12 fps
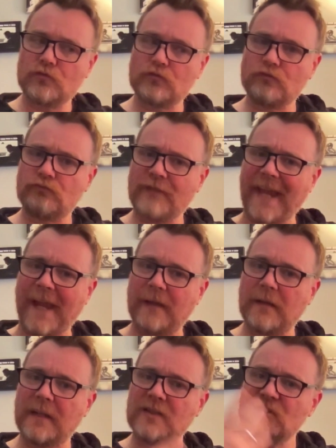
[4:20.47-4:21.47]
So a good
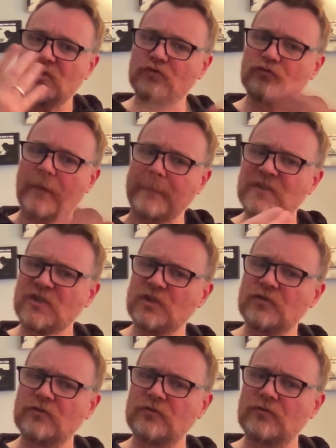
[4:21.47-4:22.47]
way to find that
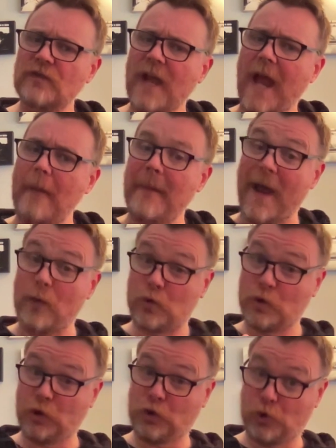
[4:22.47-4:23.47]
out is
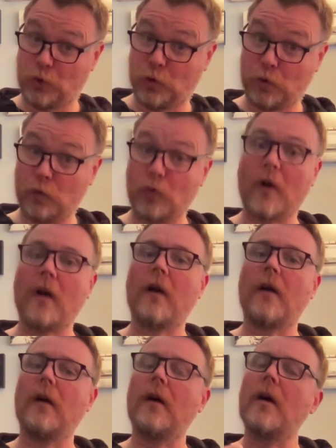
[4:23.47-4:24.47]
to
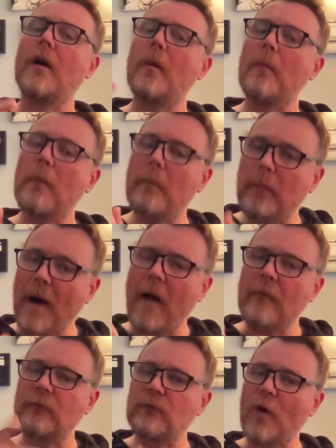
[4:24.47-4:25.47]
create a description of
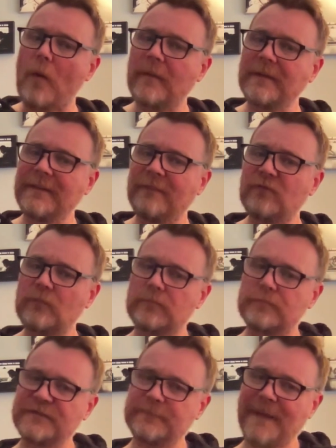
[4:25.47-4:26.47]
yourself,
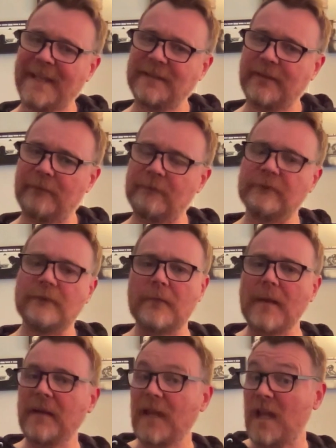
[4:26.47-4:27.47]
but from
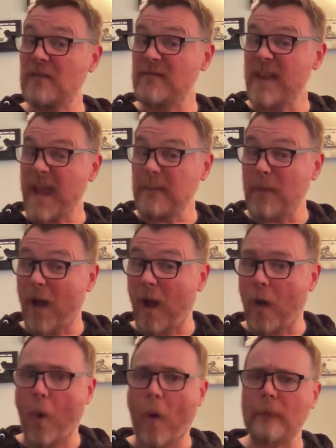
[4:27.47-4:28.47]
someone else's
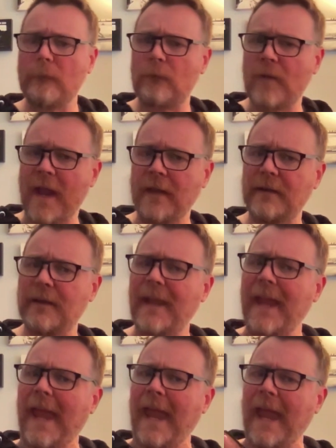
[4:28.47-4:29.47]
perspective.
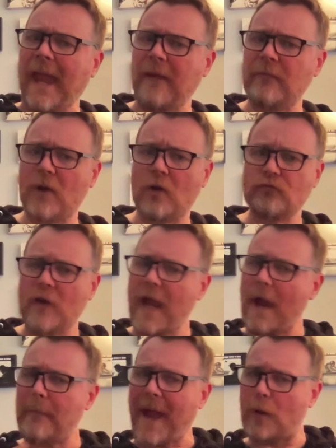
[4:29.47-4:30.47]
Maybe a partner
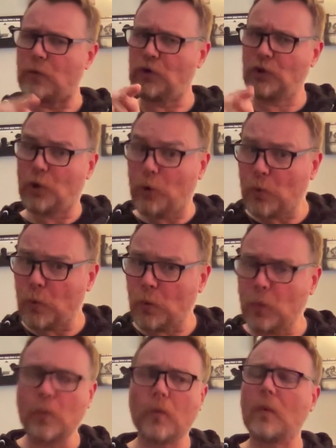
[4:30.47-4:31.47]
or a colleague.
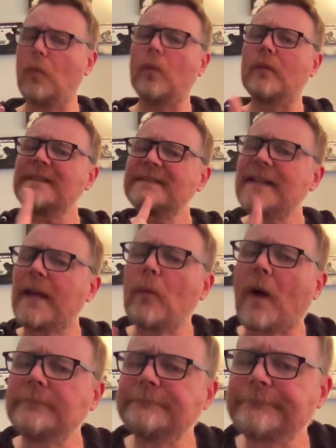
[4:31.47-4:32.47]
If they were to write
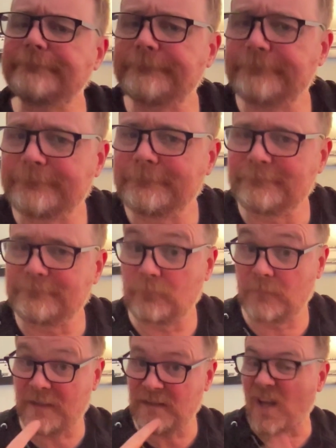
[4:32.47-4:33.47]
about you, what would
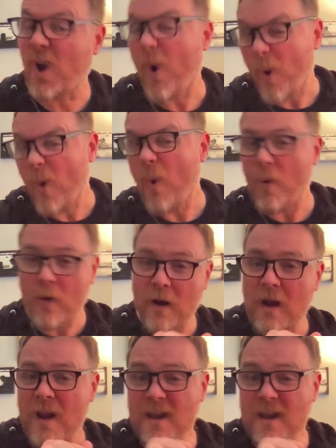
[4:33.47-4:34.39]
they say about you?